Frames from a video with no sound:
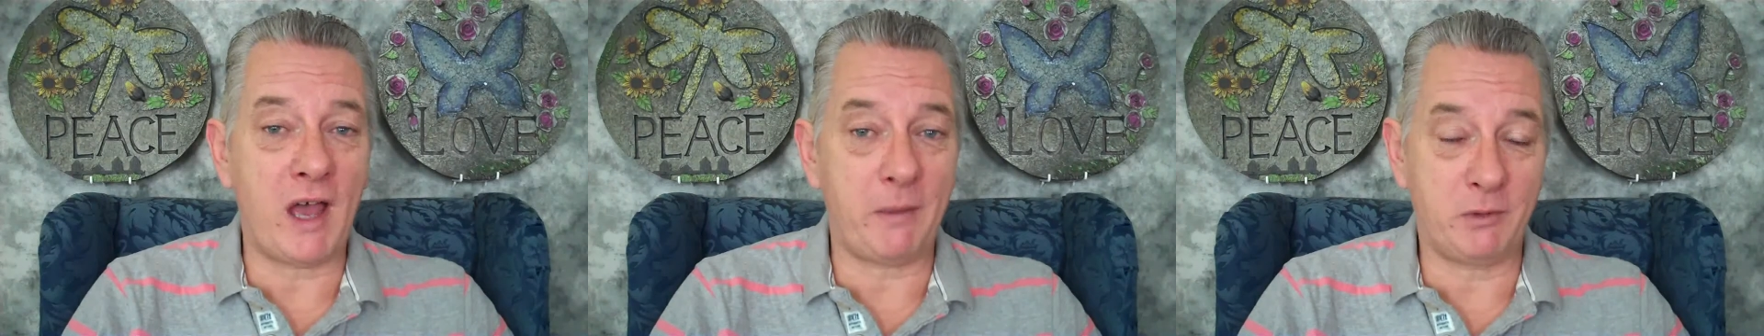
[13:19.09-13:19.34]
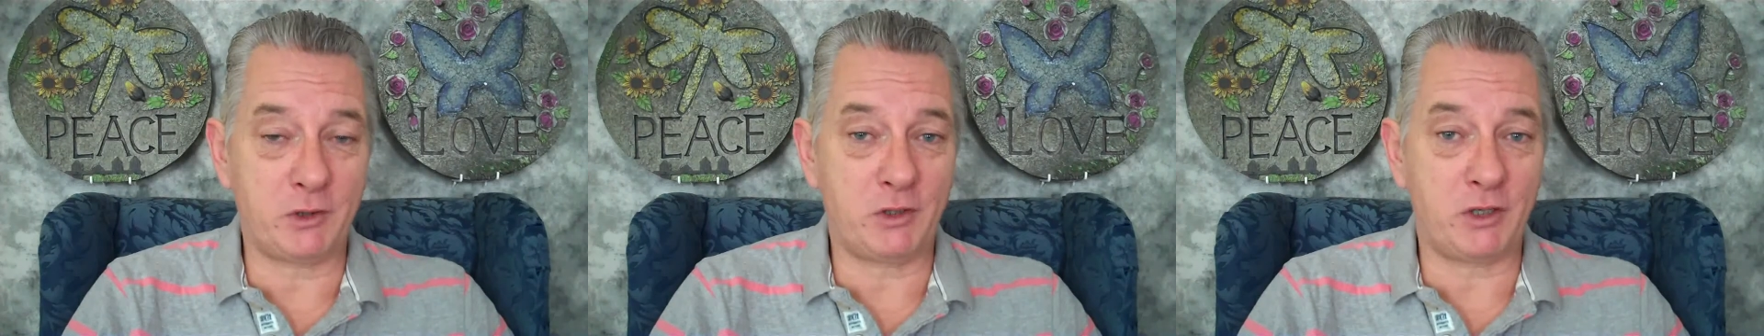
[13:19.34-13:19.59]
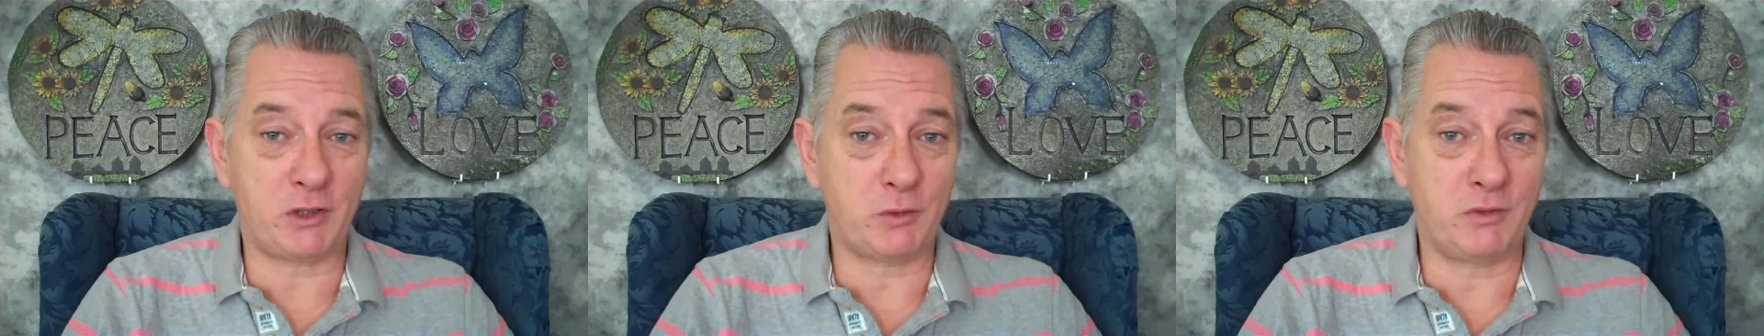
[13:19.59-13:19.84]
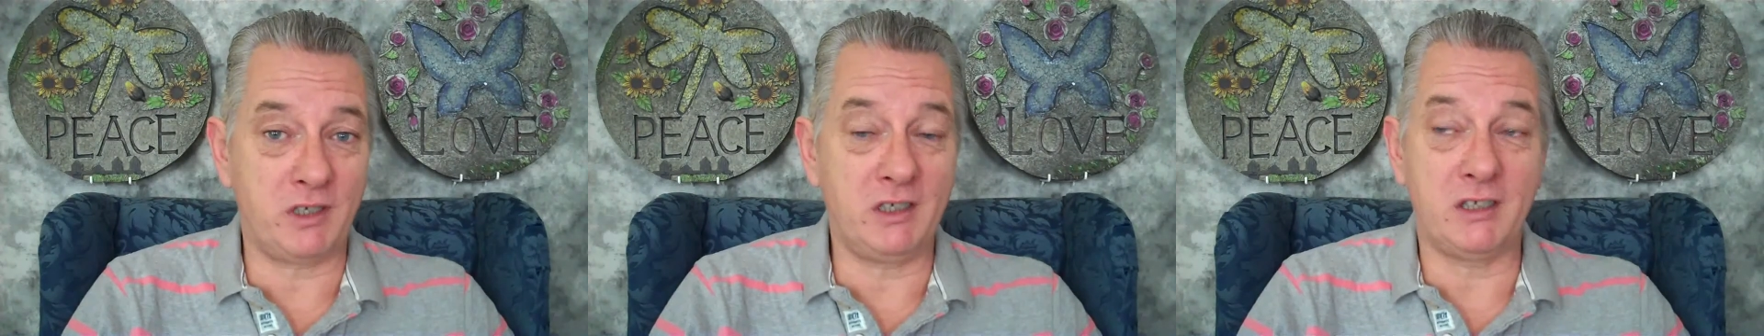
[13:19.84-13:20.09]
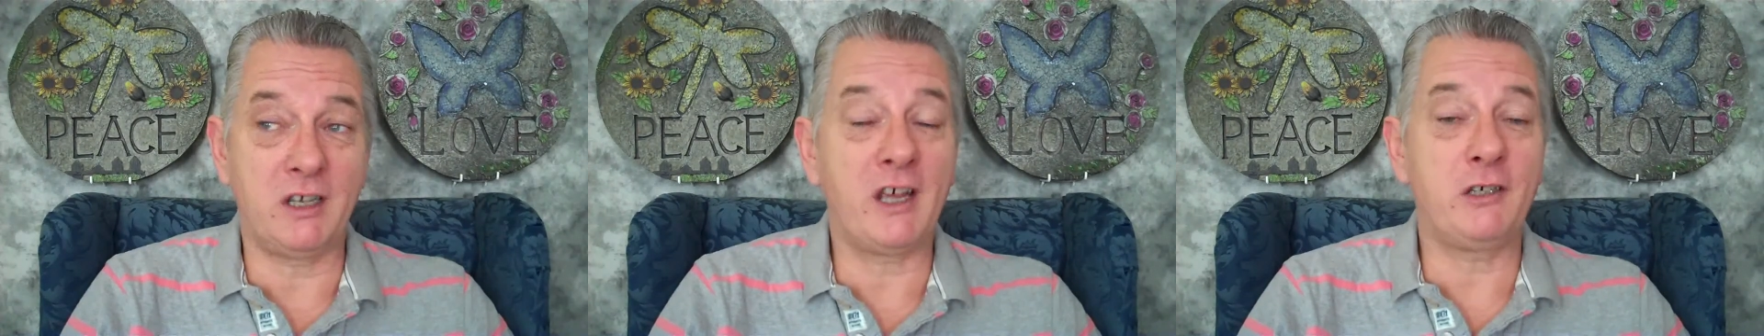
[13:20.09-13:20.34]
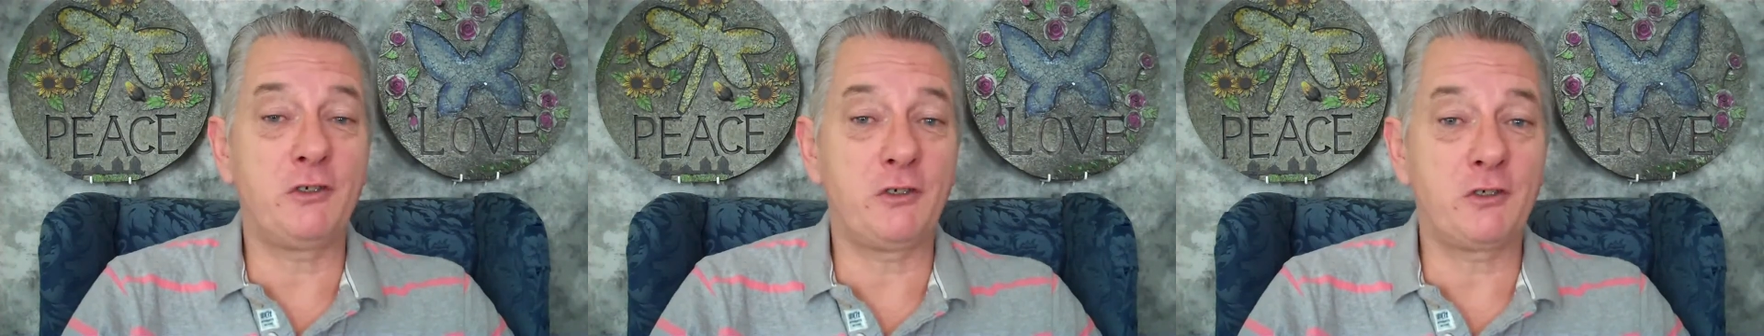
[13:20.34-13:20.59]
happens to us within the
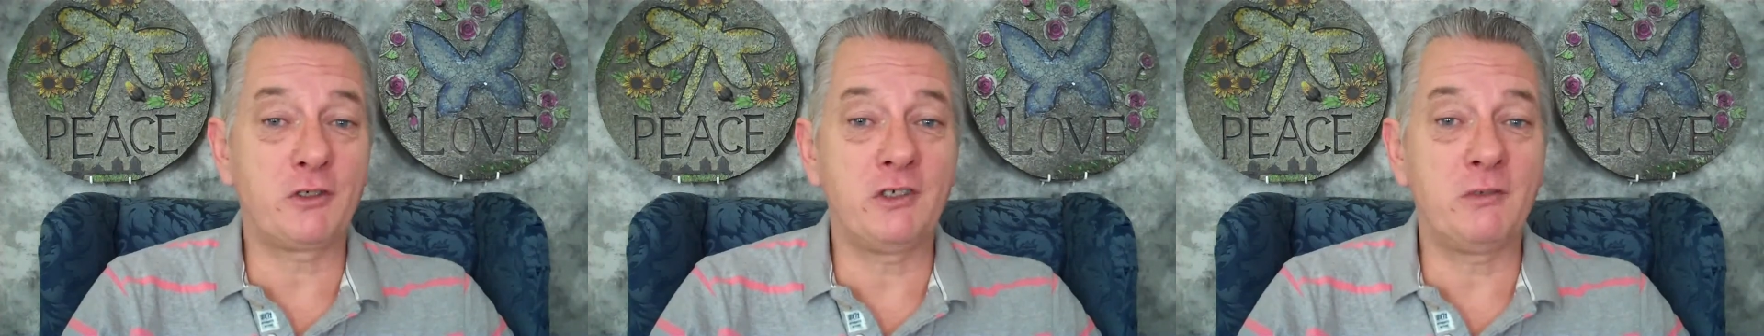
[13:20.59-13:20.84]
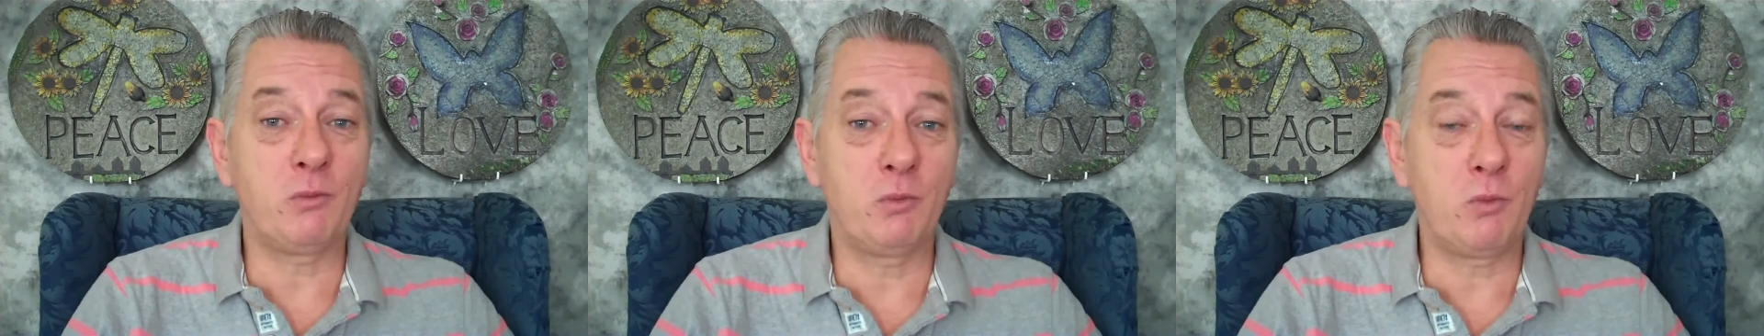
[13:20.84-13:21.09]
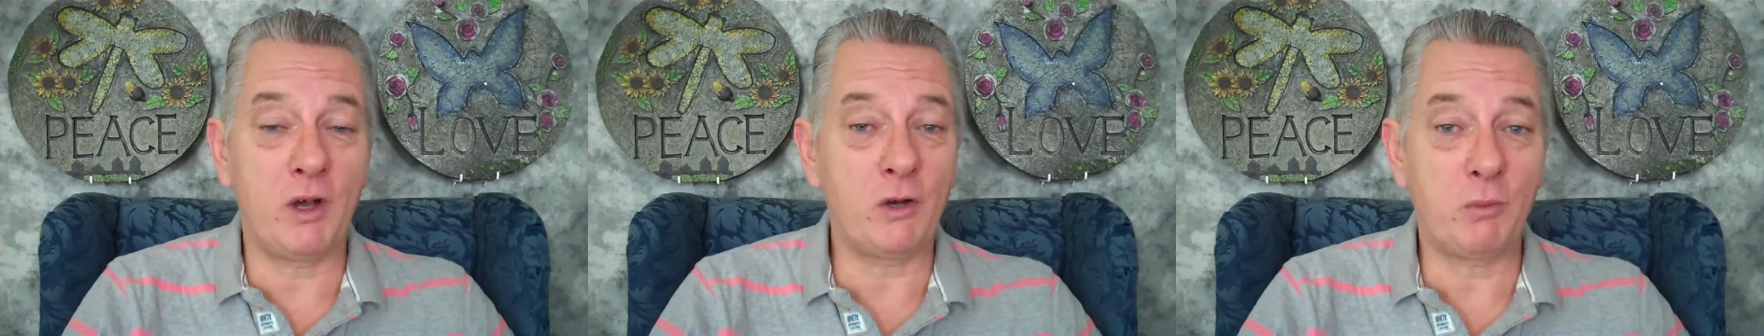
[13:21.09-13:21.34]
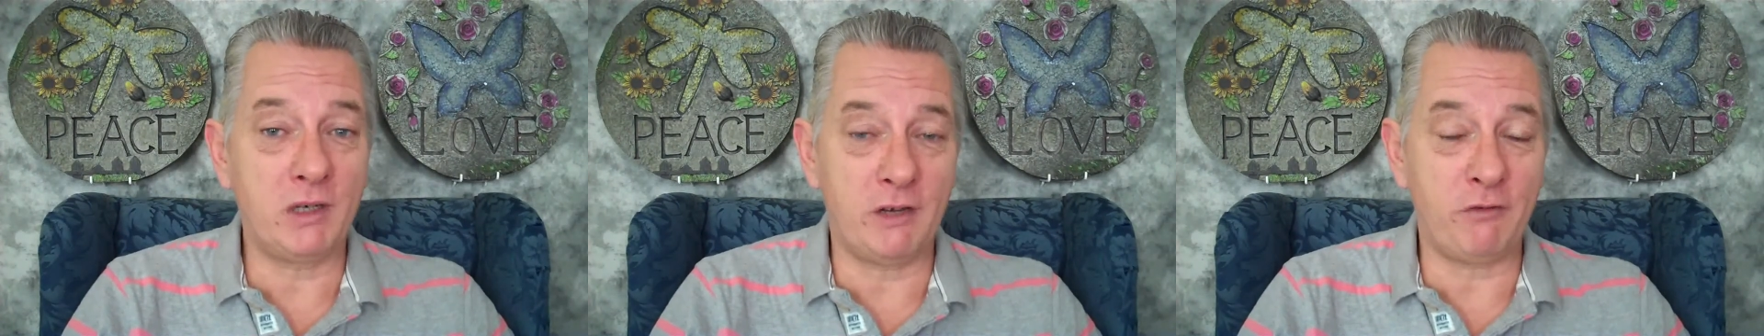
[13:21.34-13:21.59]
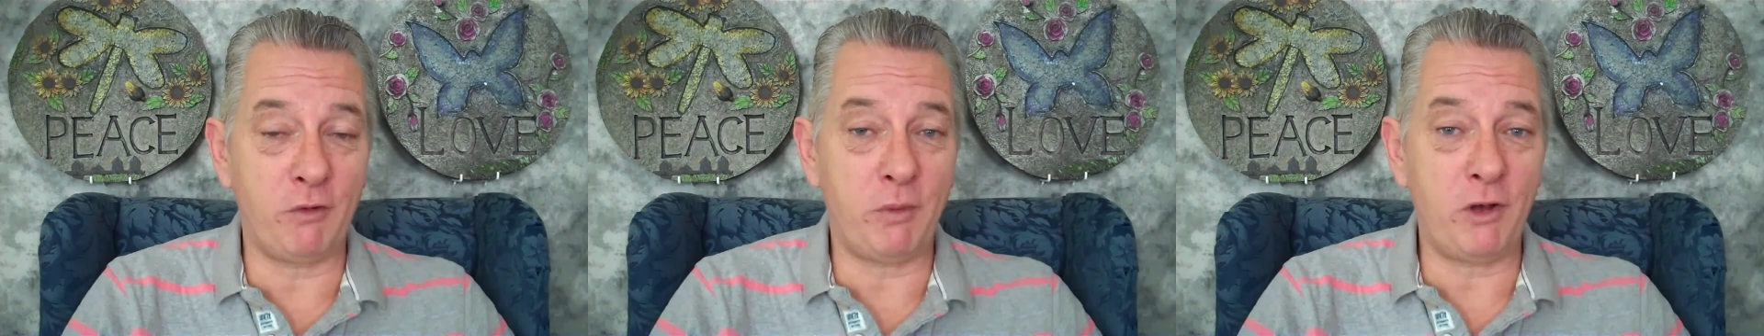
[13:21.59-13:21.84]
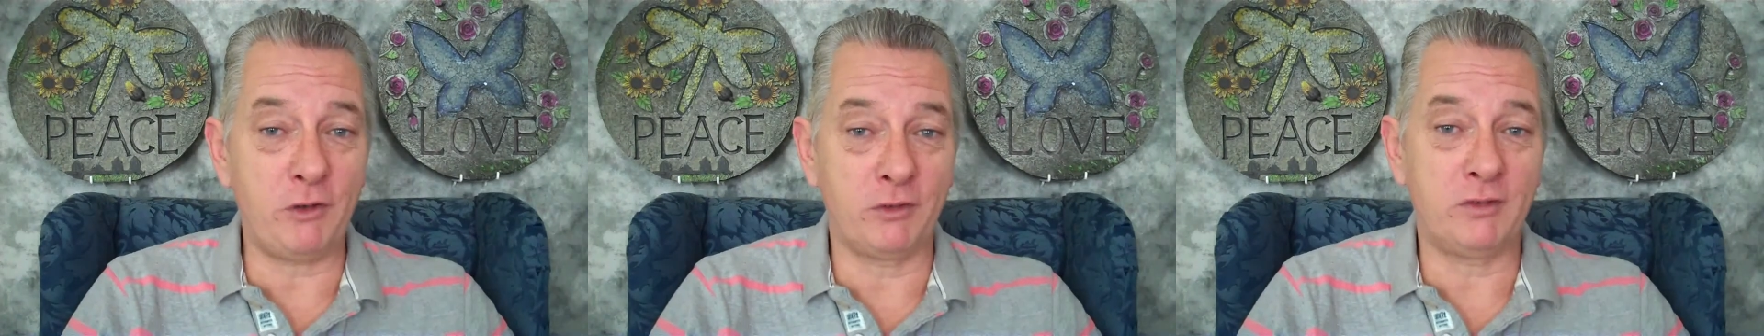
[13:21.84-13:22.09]
natures and world we live
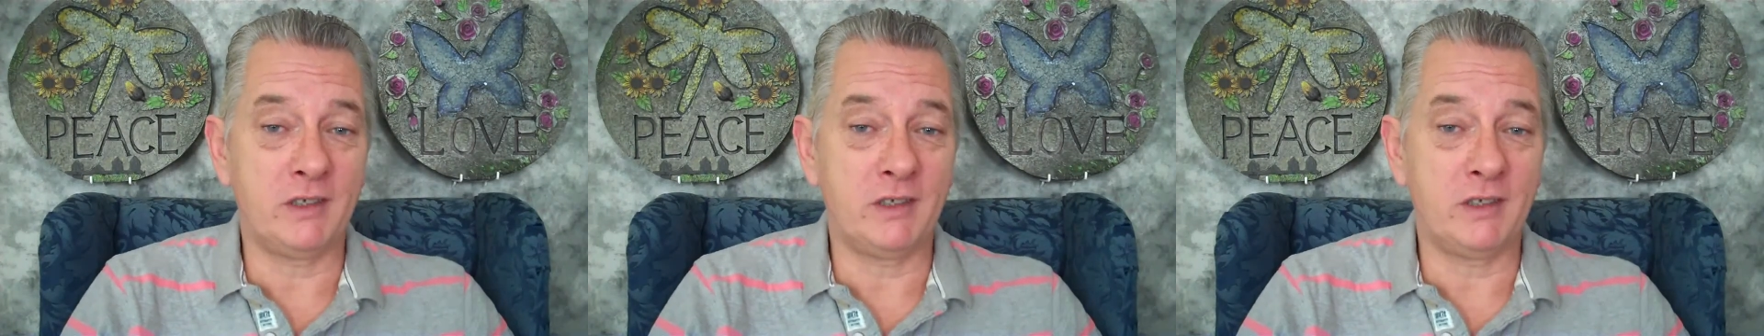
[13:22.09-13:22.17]
upon.